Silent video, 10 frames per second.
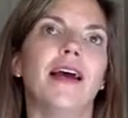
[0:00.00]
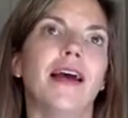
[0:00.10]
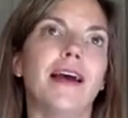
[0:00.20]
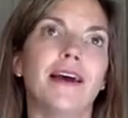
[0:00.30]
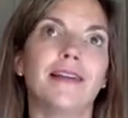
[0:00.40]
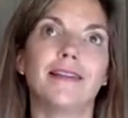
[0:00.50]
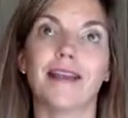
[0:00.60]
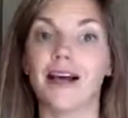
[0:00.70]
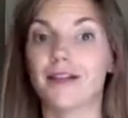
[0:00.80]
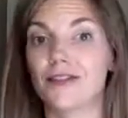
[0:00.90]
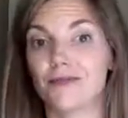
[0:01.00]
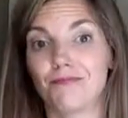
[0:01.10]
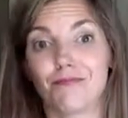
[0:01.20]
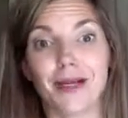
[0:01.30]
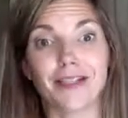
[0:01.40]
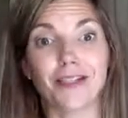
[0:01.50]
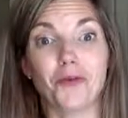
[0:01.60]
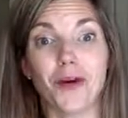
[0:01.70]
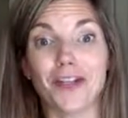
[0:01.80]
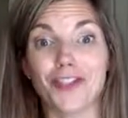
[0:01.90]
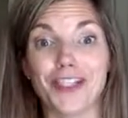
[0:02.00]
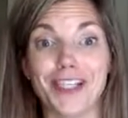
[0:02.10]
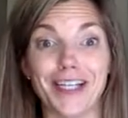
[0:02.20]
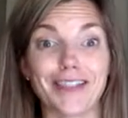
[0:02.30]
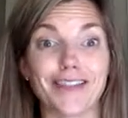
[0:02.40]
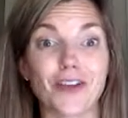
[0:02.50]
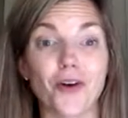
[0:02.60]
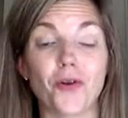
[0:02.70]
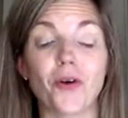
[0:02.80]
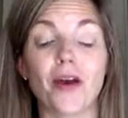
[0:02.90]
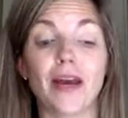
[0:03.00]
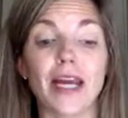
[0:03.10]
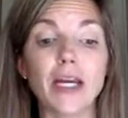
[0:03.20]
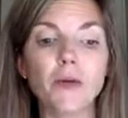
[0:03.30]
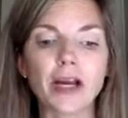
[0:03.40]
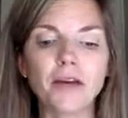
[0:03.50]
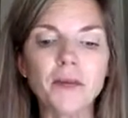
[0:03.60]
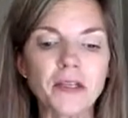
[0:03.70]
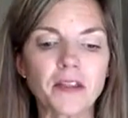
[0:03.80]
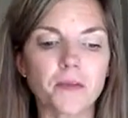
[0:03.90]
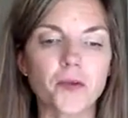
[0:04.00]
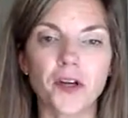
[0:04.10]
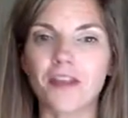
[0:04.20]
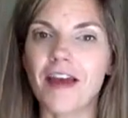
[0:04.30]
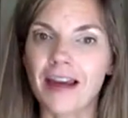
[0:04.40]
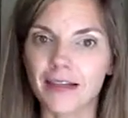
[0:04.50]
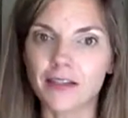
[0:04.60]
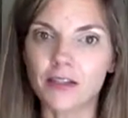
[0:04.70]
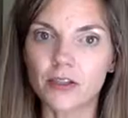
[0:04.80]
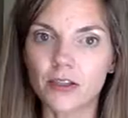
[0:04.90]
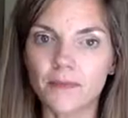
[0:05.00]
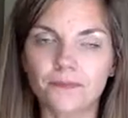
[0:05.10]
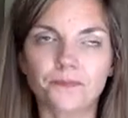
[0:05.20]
And that's basically what I just did. So he recommended the book, The Answer,